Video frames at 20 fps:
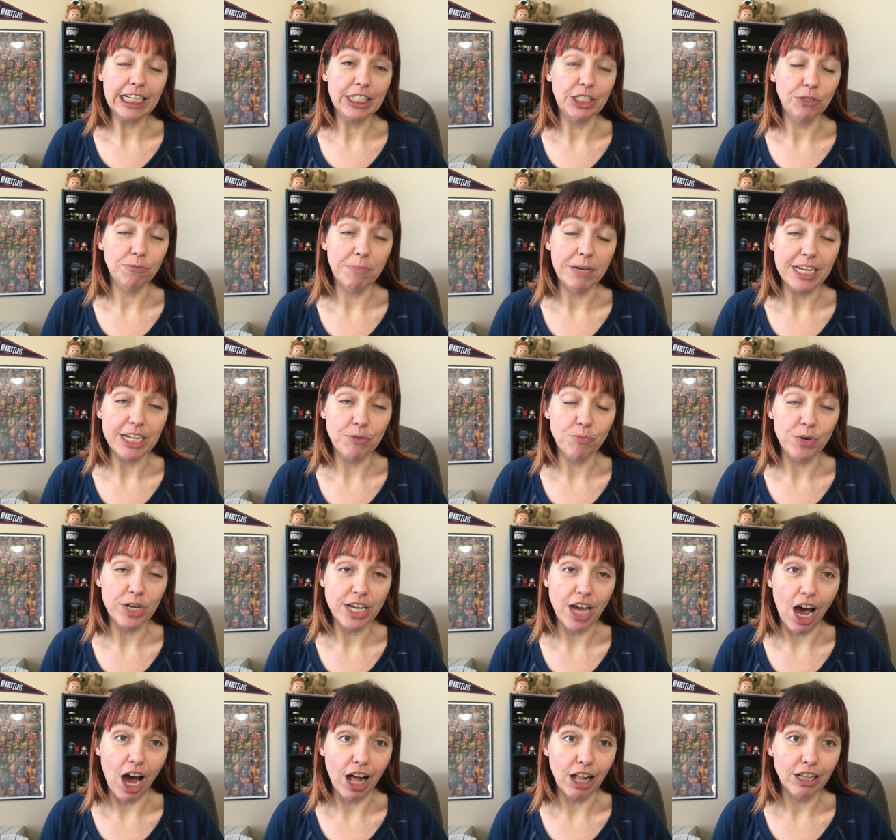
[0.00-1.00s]
Do me, will
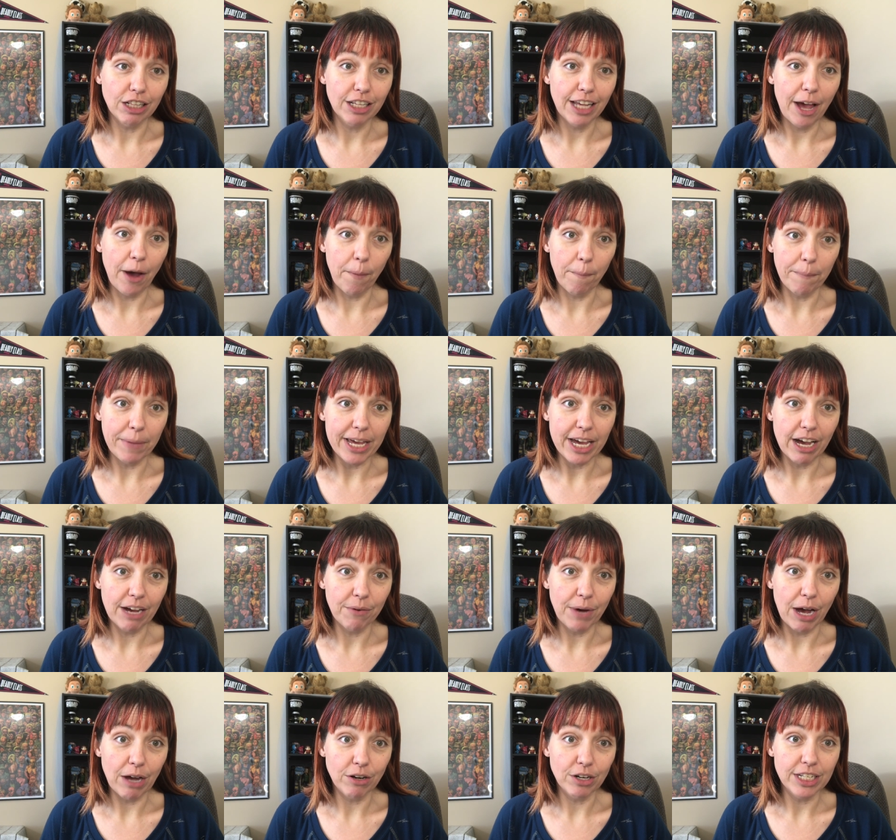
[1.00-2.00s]
y'all help me
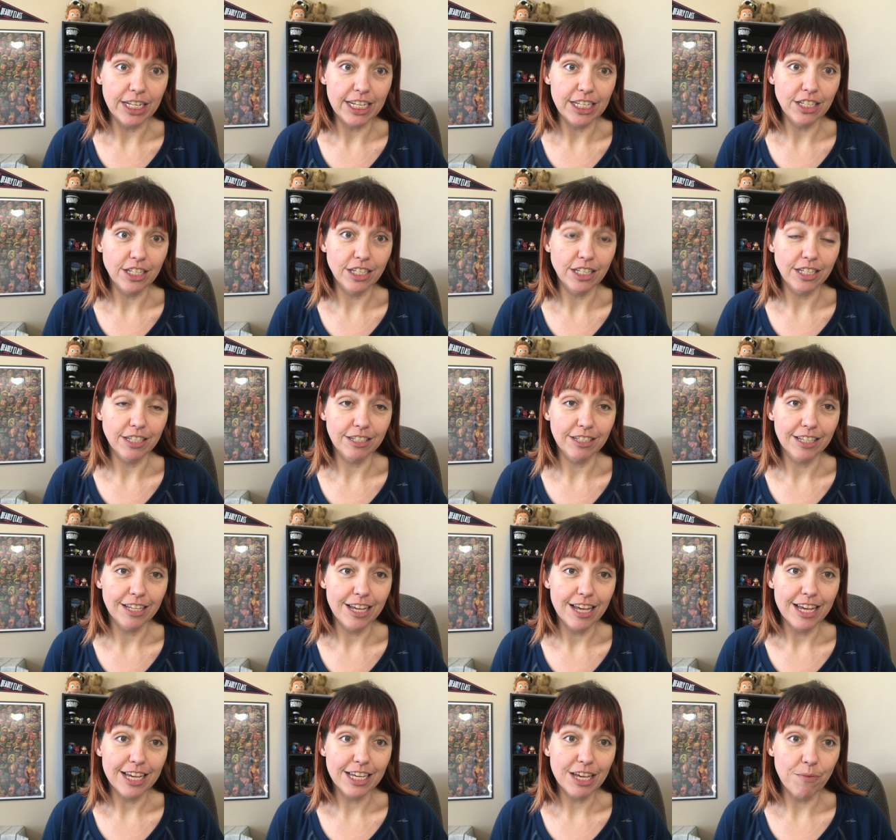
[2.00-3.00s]
out, out on this?
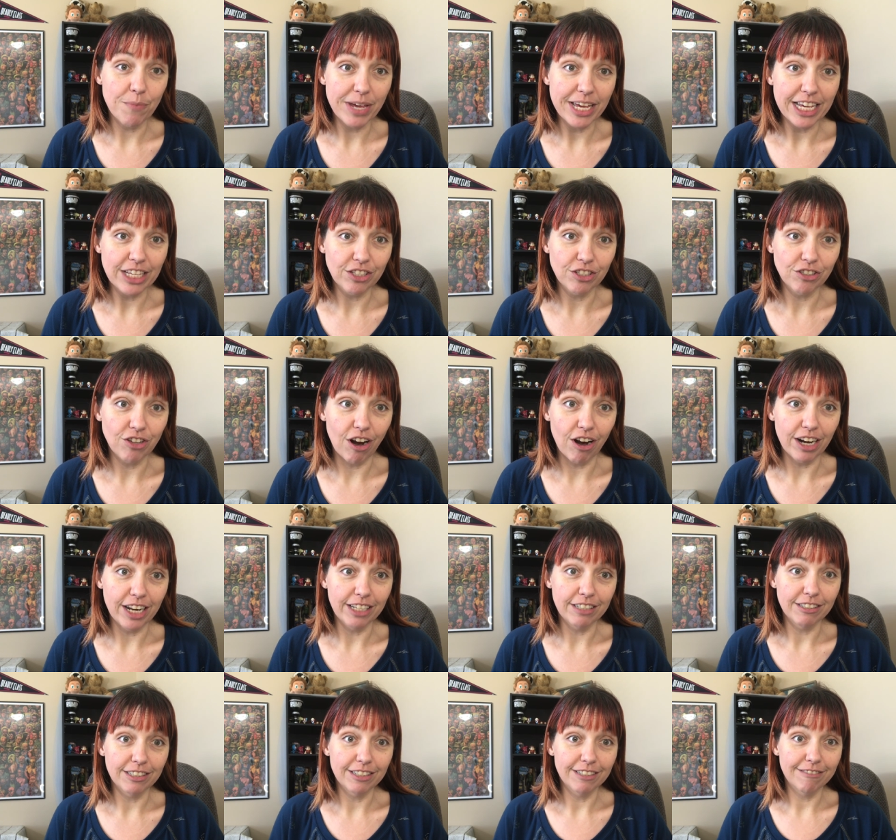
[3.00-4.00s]
Can we get
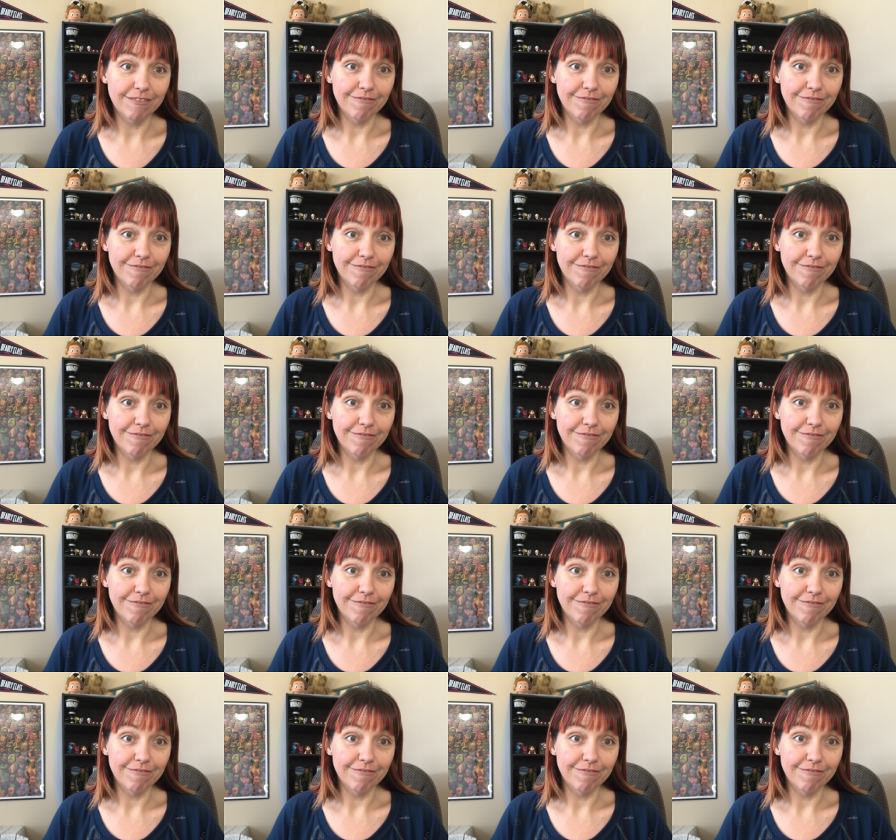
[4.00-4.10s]
started?